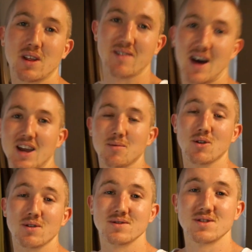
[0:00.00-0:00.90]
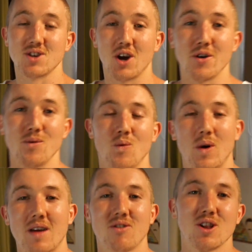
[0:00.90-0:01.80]
really valuable. So
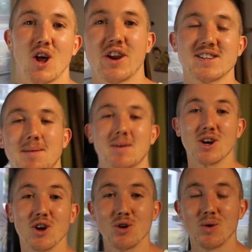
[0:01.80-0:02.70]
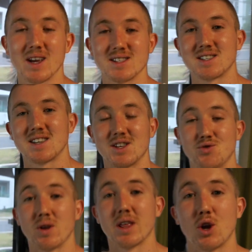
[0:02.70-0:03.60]
whenever you're learning something new, it's
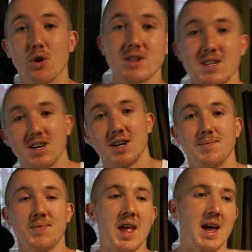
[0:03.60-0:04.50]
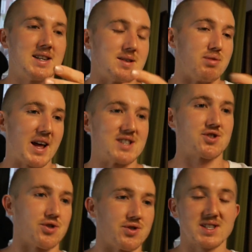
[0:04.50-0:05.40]
it's really good to to
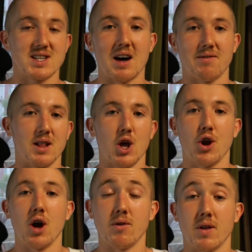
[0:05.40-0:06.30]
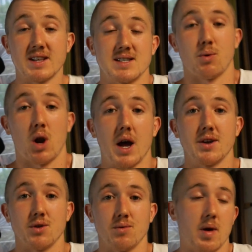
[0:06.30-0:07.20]
blaze through the stuff and learn over it. This is what I
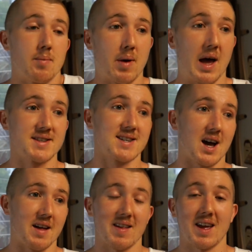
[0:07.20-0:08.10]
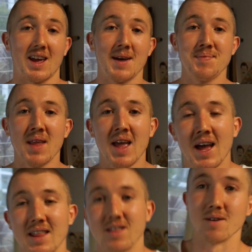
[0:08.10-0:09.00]
do, but I think
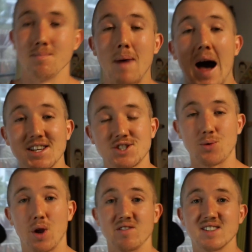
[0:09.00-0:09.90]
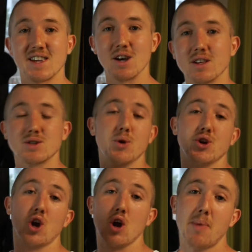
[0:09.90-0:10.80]
the mastery of the skill is when
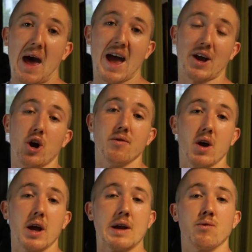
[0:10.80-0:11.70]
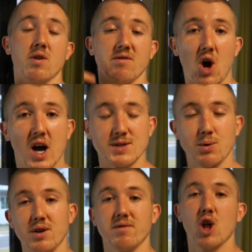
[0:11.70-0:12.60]
you go back over and revise
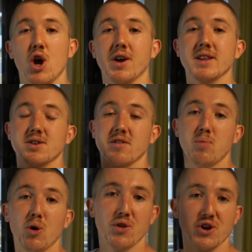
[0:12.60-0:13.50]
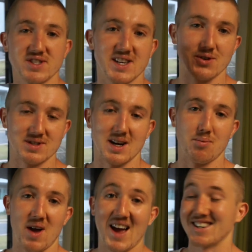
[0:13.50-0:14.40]
what you've learned and sort of put those skills into
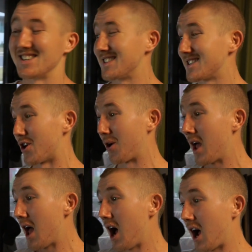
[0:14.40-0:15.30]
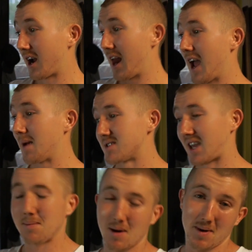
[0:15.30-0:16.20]
practice. So I'm going to aim to
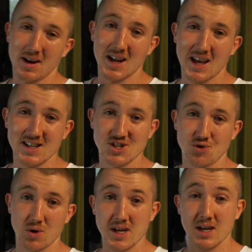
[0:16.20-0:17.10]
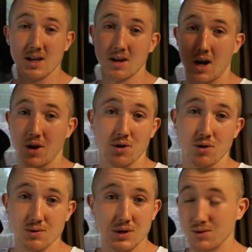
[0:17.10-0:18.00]
keep up my daily streak. I don't know.
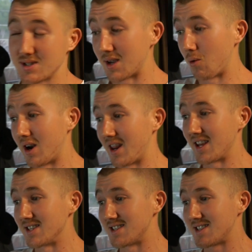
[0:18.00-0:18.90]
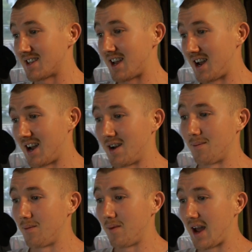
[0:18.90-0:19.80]
You'll you'll see what it is
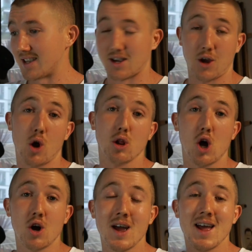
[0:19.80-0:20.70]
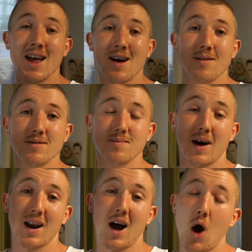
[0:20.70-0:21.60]
um, as I go along
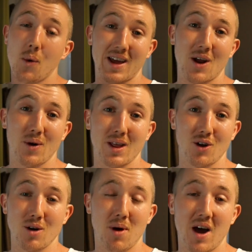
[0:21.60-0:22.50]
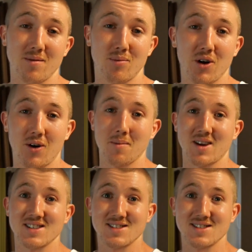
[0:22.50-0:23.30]
but I want to get really good at Python programming.